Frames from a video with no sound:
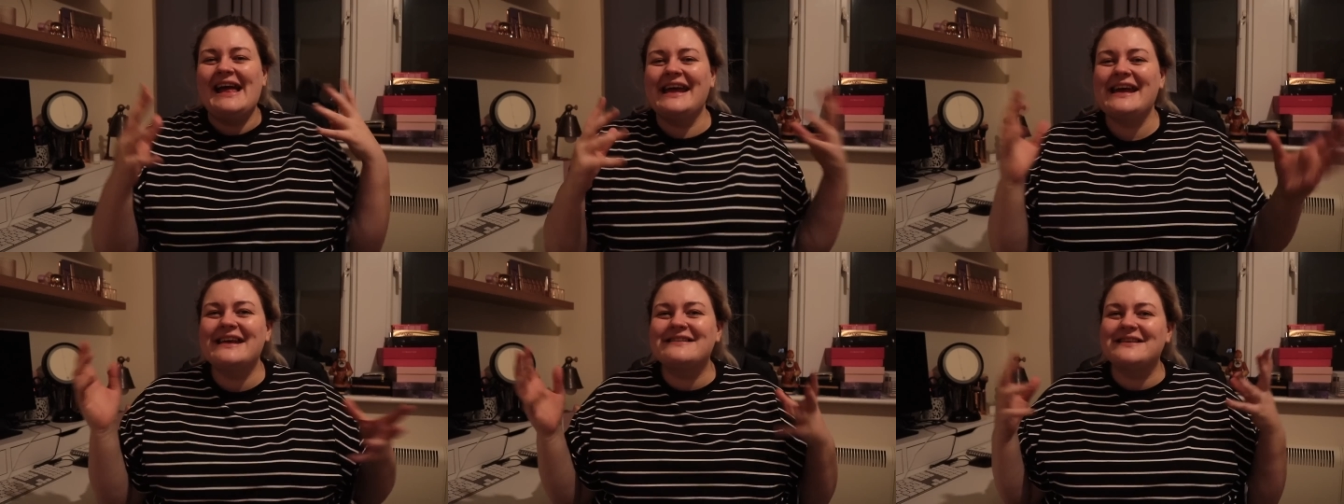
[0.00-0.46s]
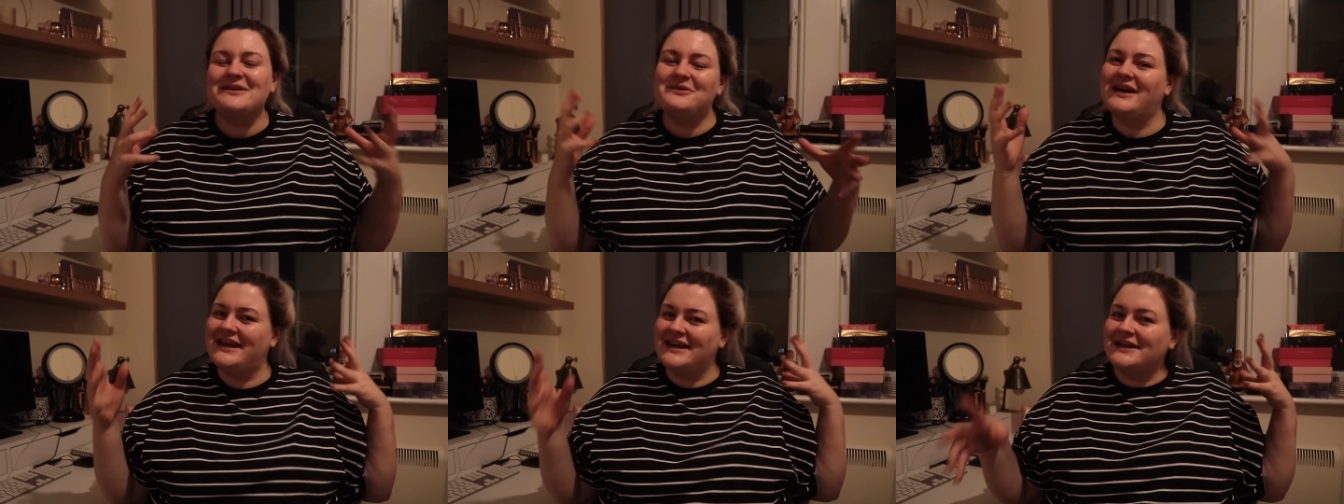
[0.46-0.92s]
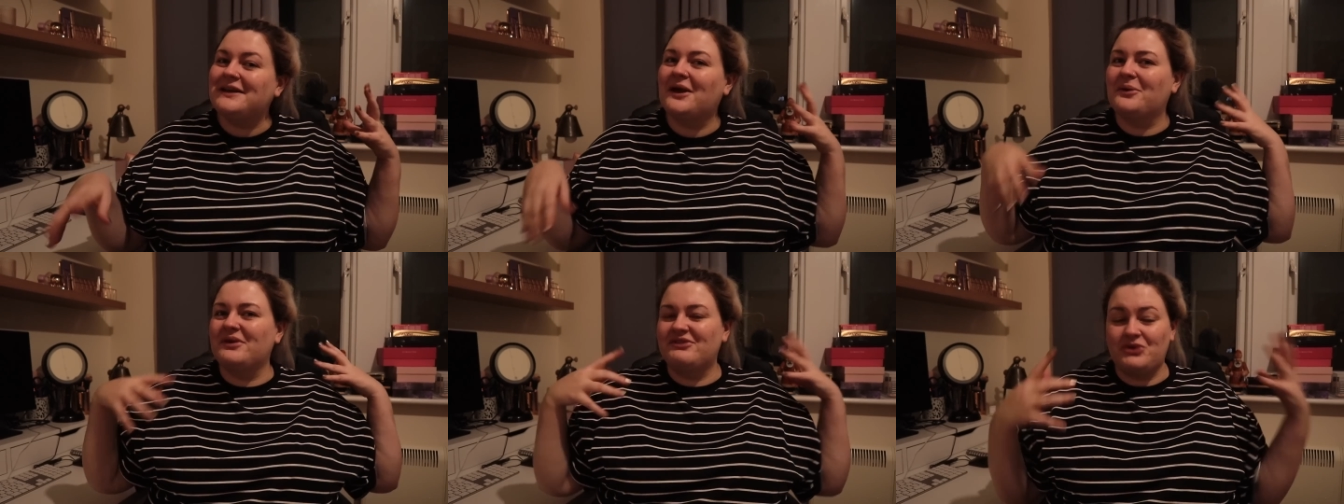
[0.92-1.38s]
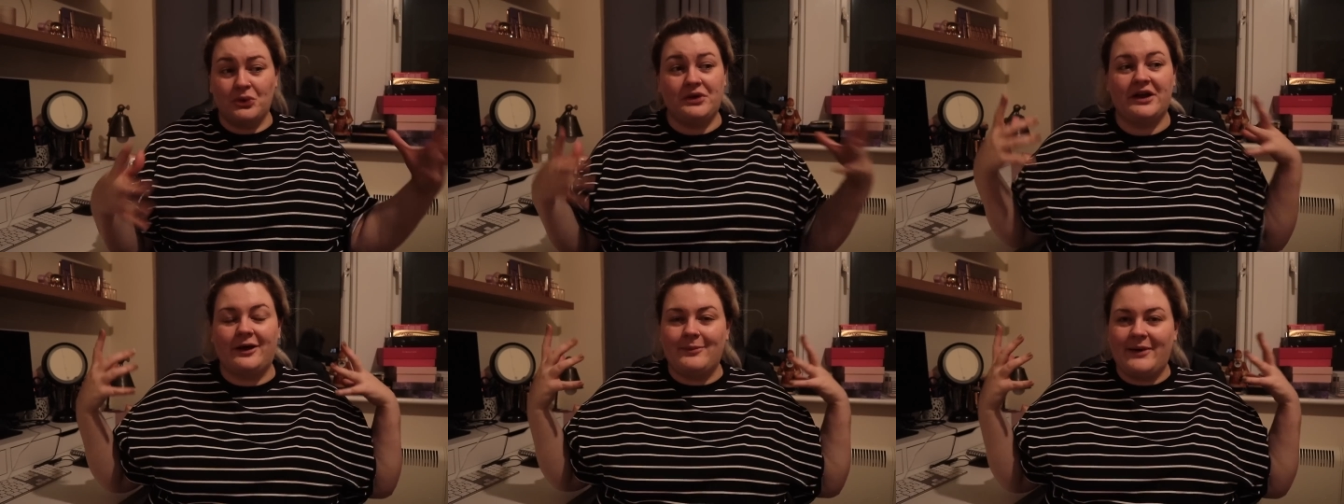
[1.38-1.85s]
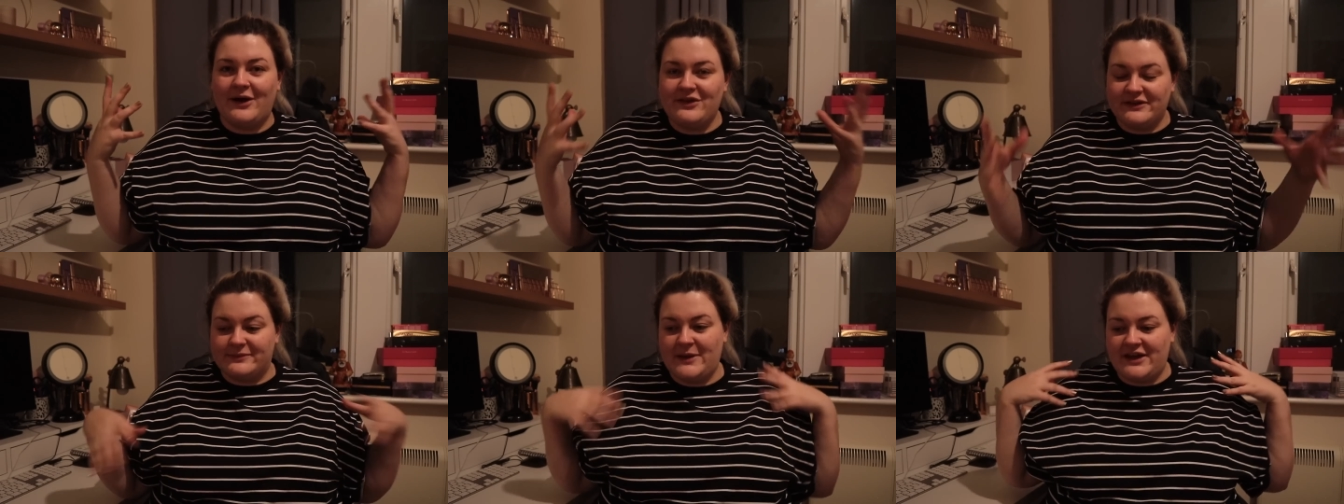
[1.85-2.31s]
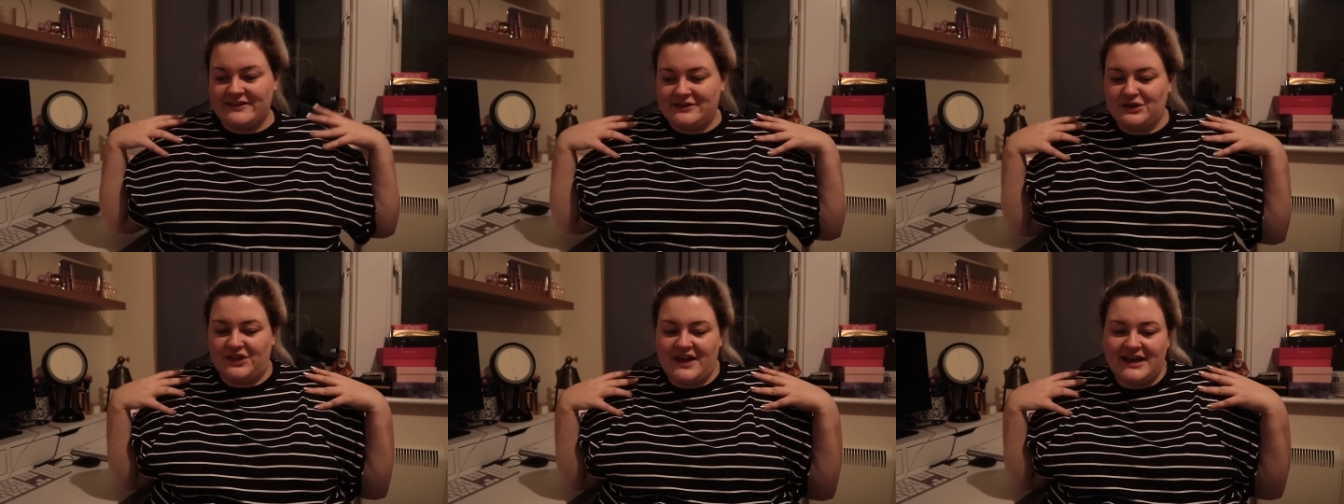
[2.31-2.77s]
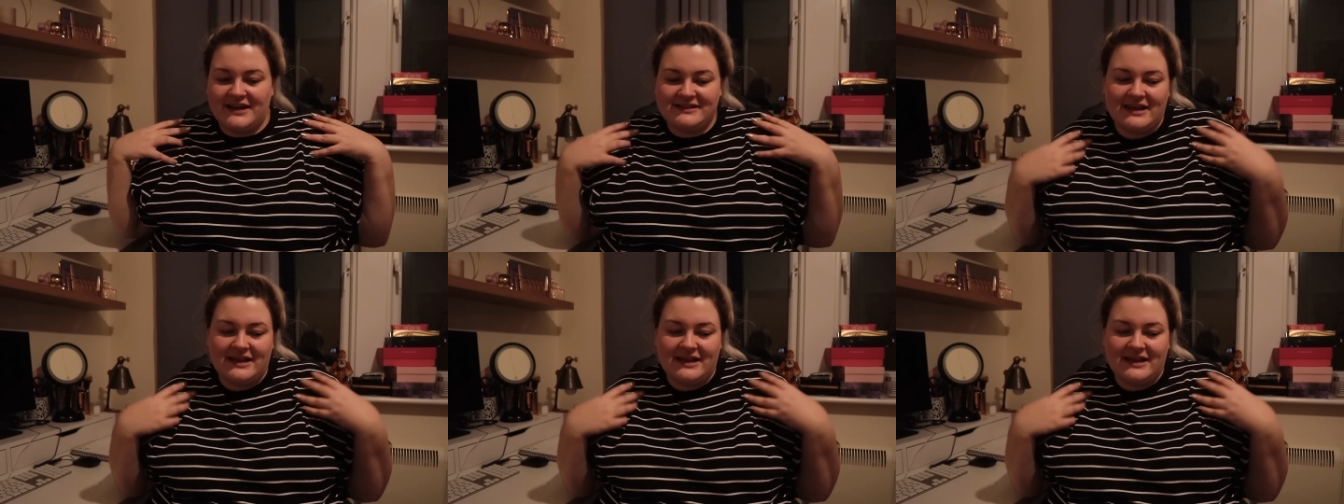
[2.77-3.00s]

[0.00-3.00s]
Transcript: ease you in with talking about those personal things.